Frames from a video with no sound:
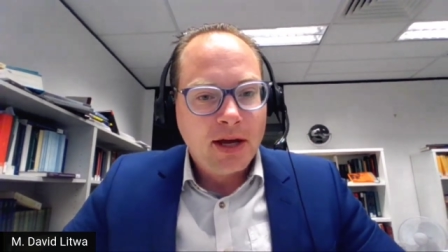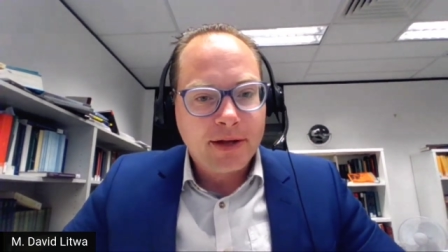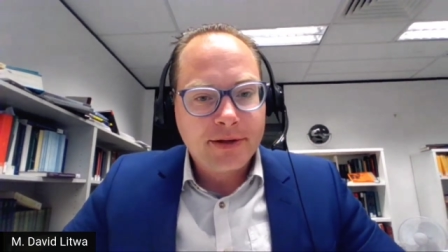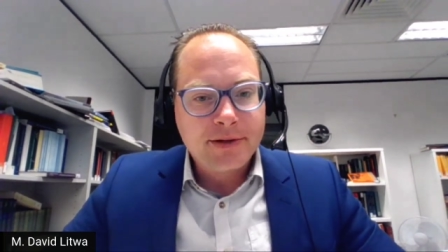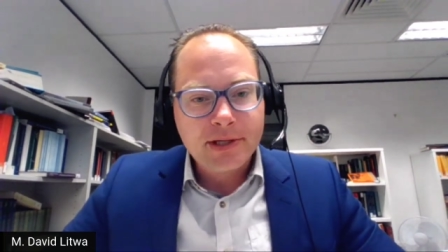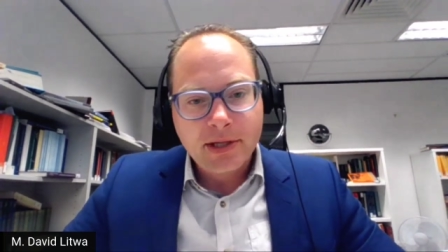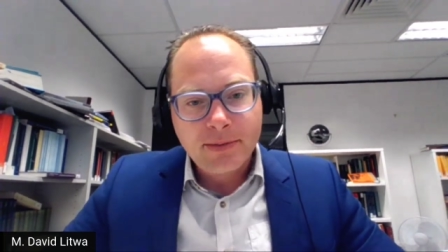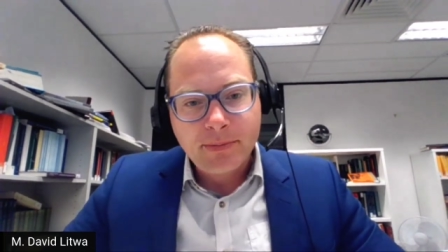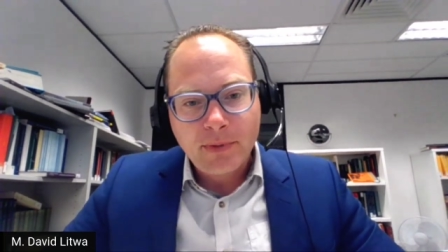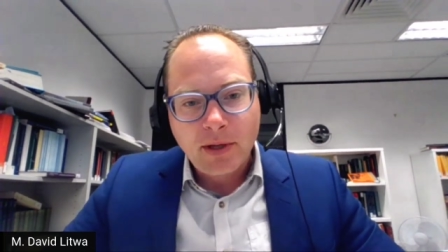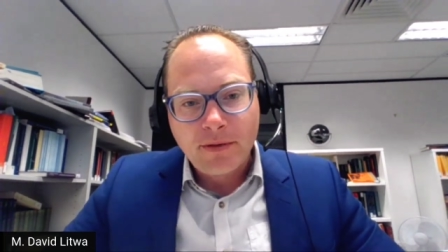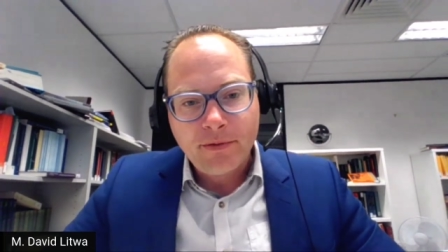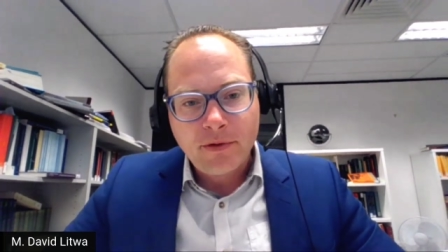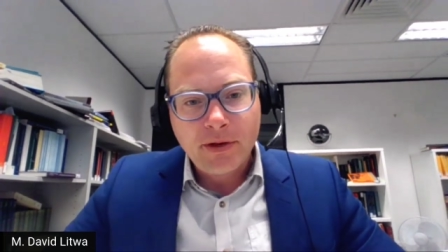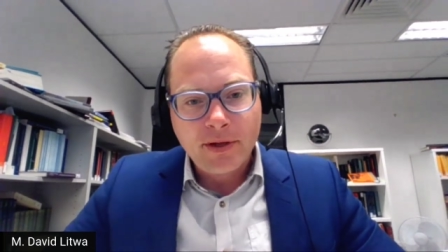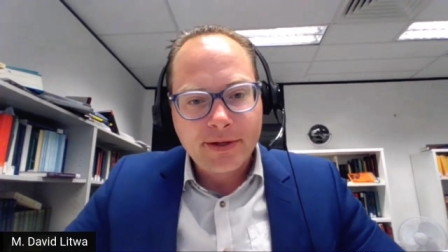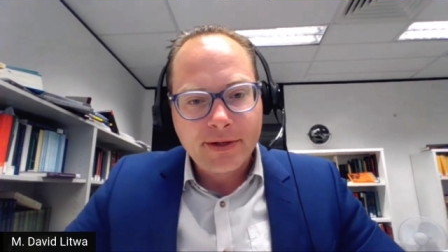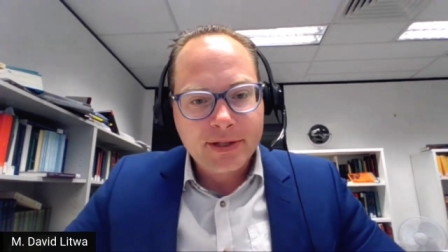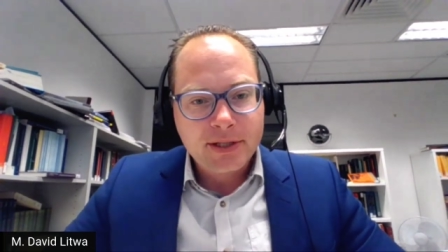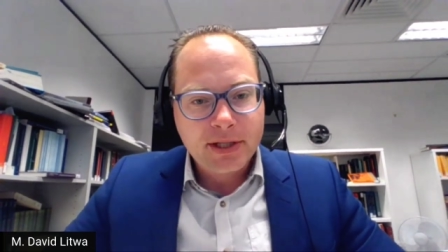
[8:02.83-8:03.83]
on some
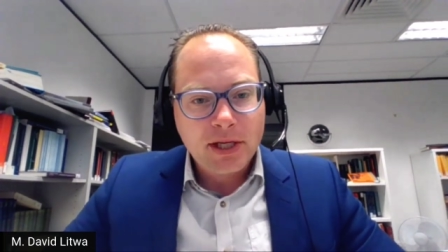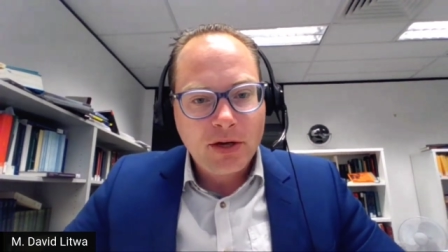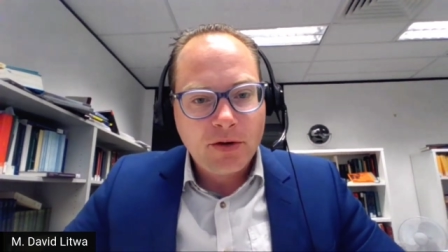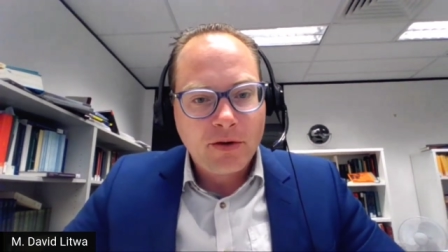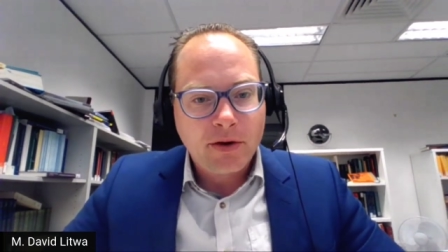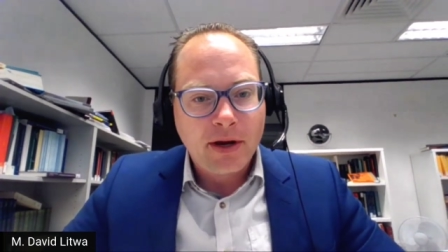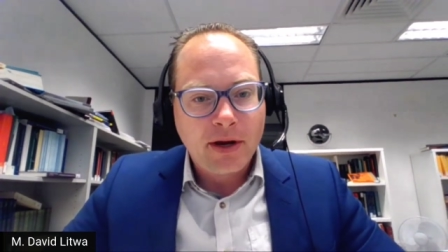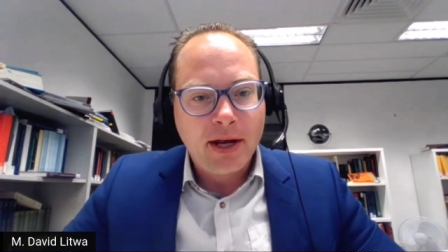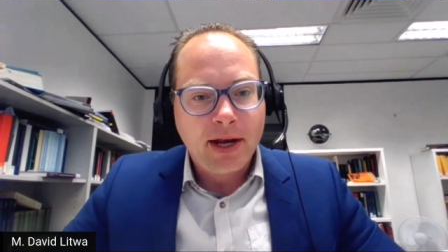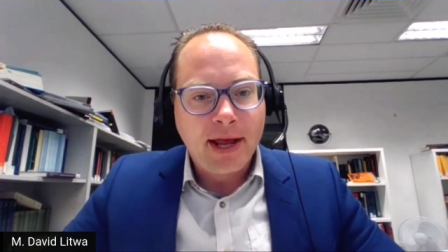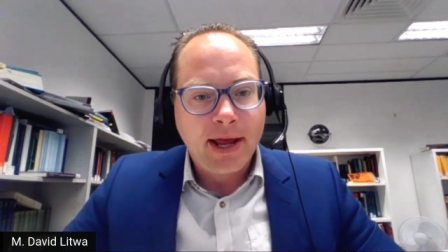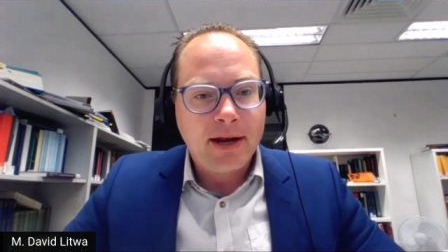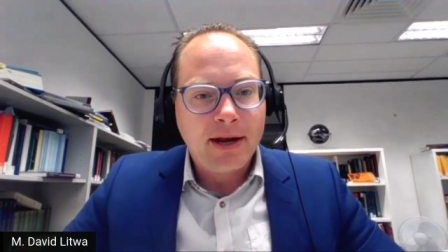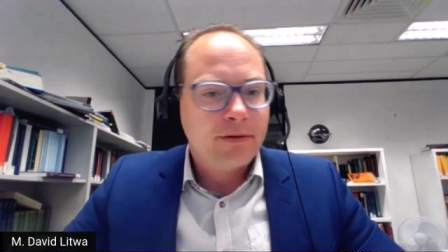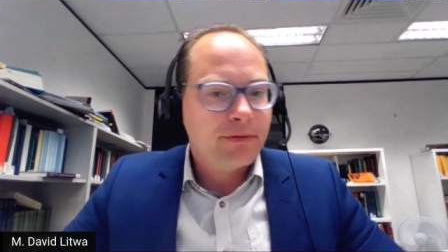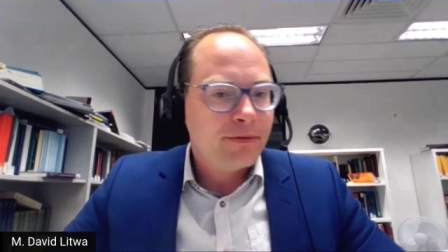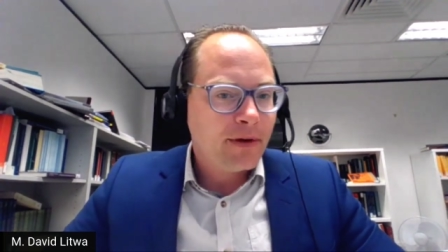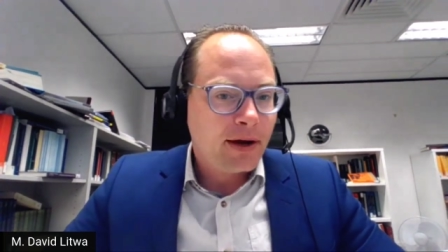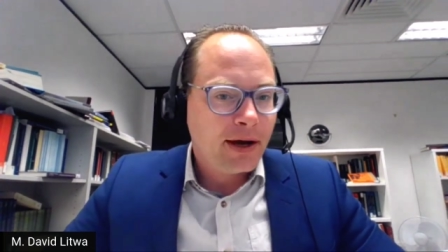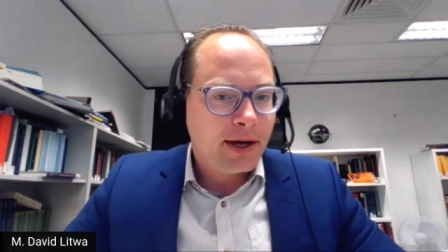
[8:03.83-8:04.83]
level, a secret and
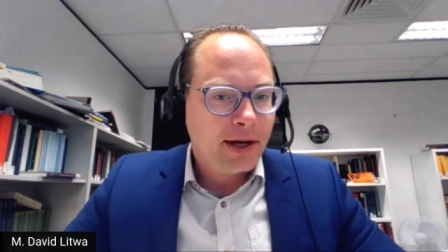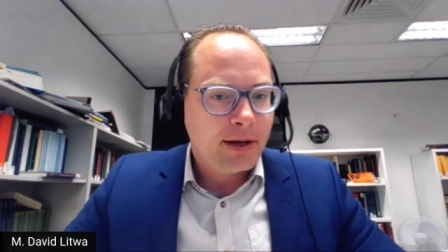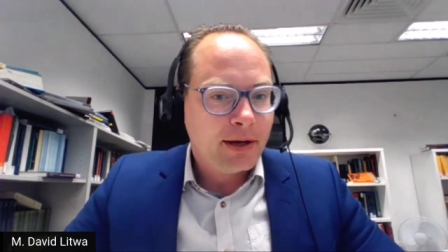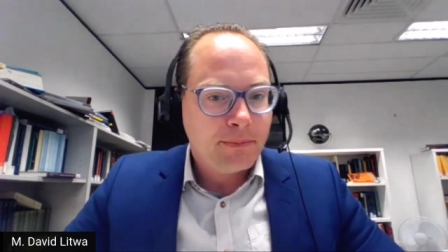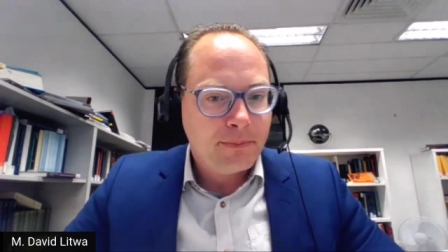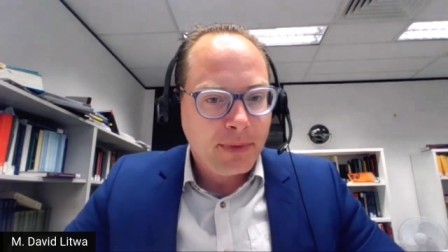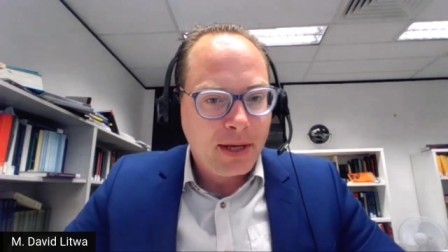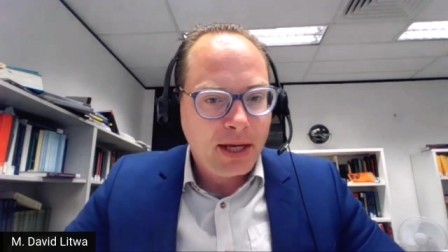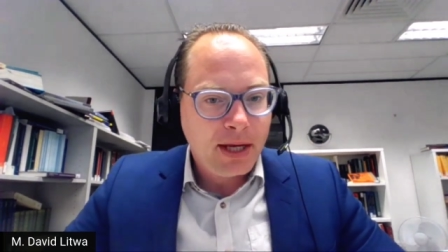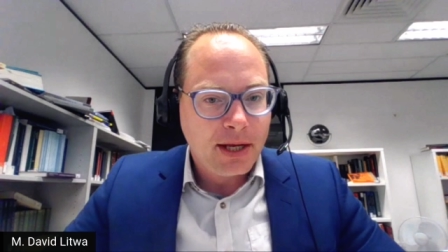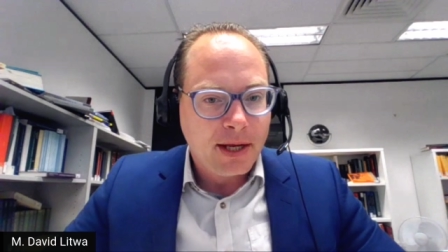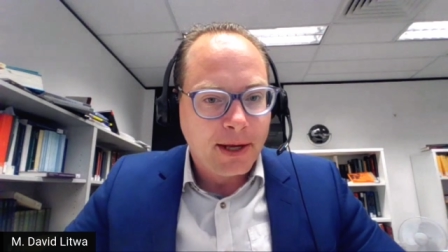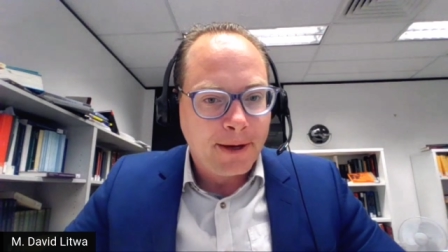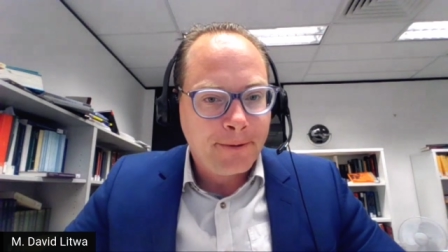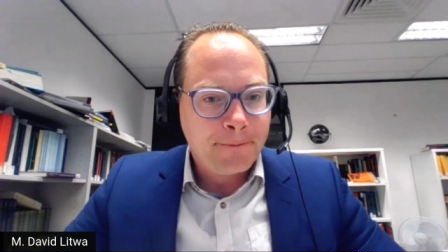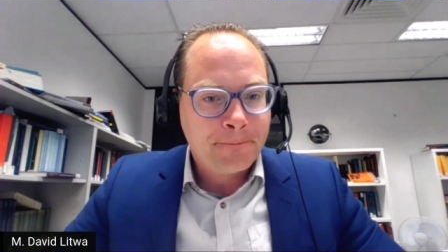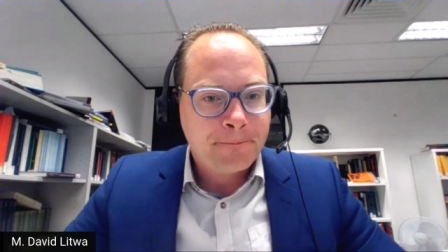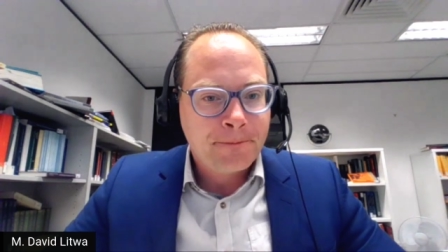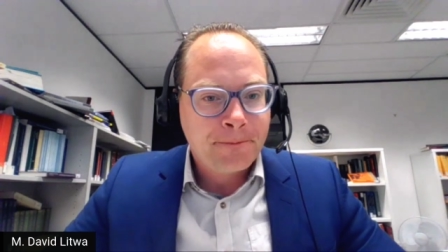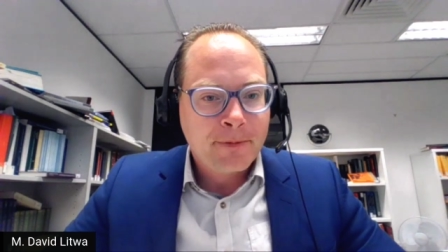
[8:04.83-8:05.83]
edifying
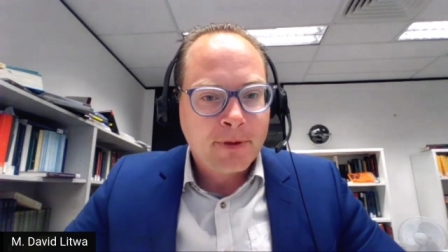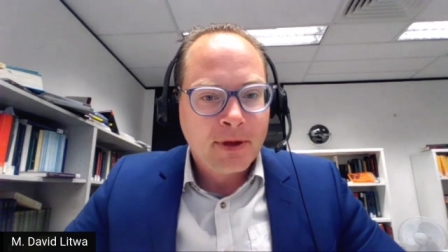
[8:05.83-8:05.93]
meaning